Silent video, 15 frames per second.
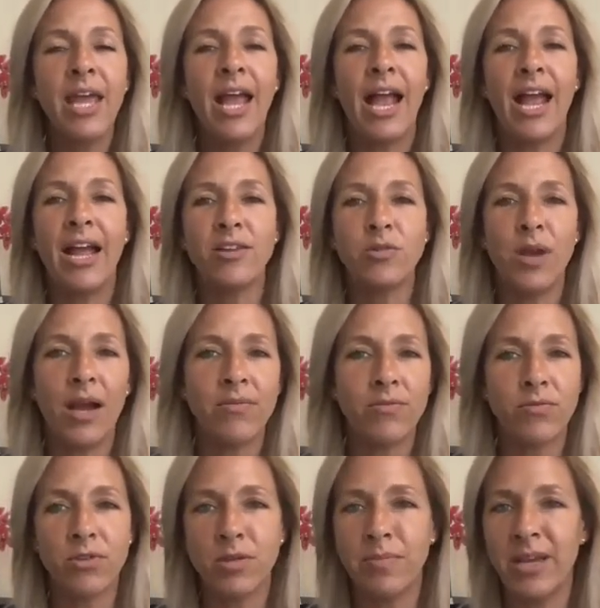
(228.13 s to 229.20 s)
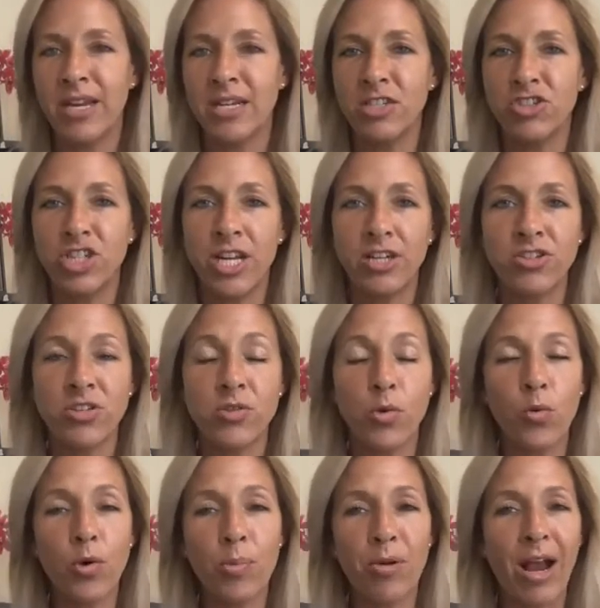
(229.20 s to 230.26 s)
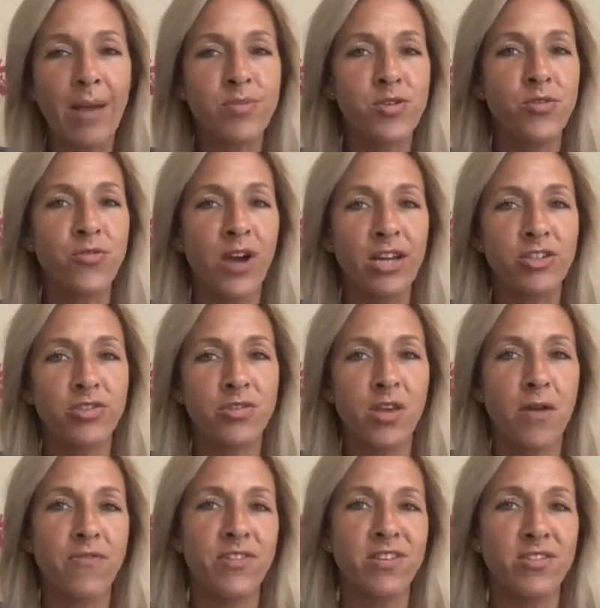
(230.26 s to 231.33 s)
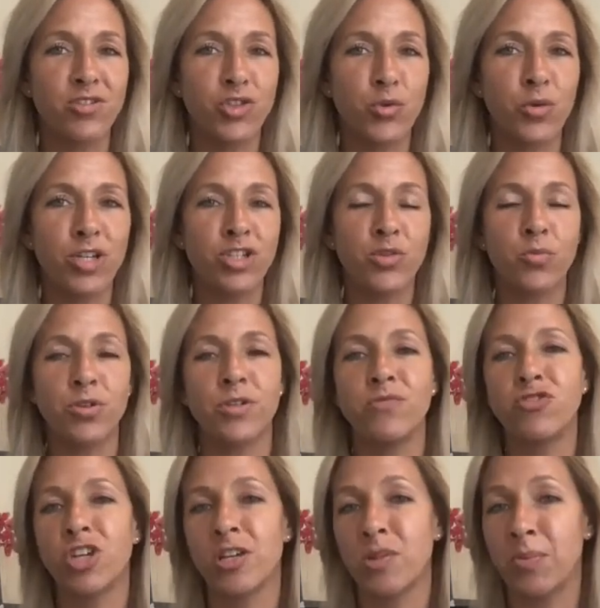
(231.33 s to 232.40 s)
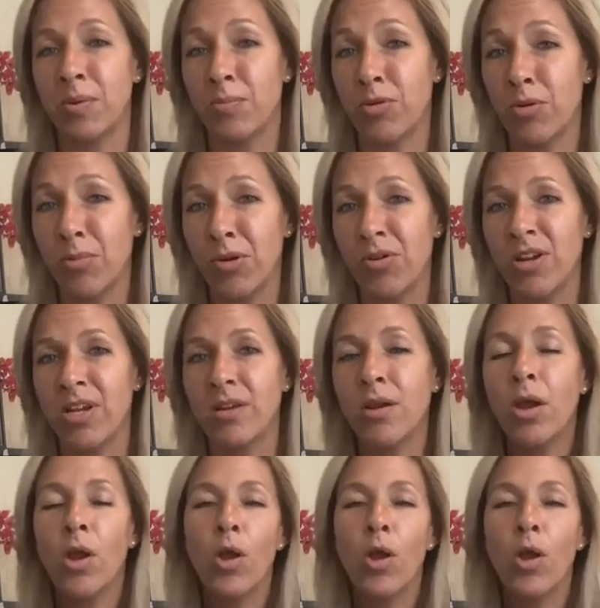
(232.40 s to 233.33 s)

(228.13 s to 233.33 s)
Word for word: and you haven't really made any changes or perhaps you find yourself in a situation where you've just been promoted